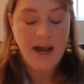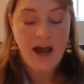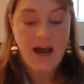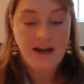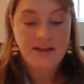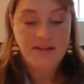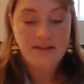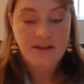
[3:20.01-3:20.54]

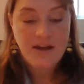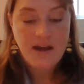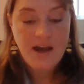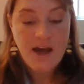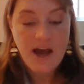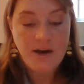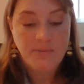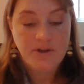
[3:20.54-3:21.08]
eyes
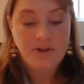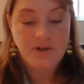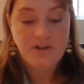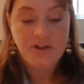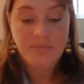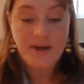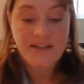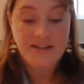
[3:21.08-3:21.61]
and return
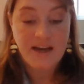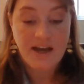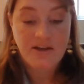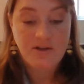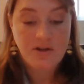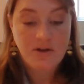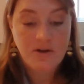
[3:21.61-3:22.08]
to my sketch,